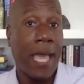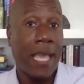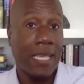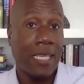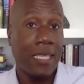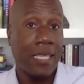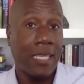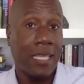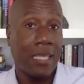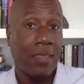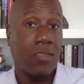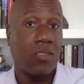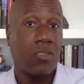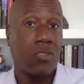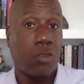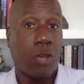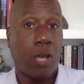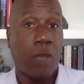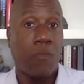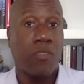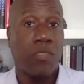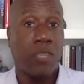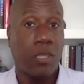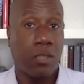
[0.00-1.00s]
and get the soft
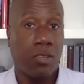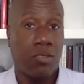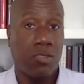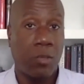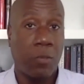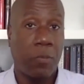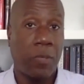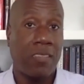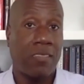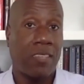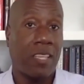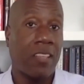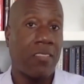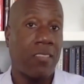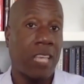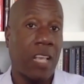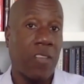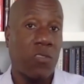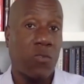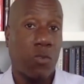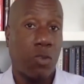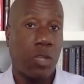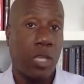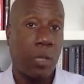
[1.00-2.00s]
skills to be
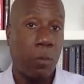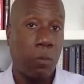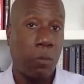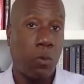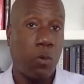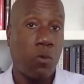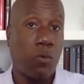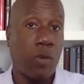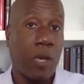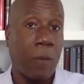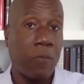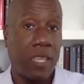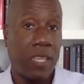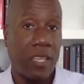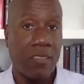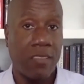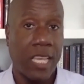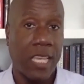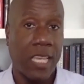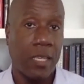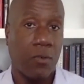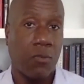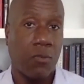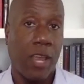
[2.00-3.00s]
successful and move up the
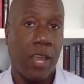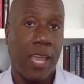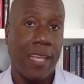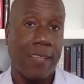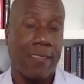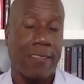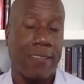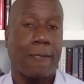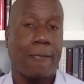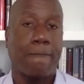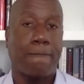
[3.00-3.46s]
executive ranks.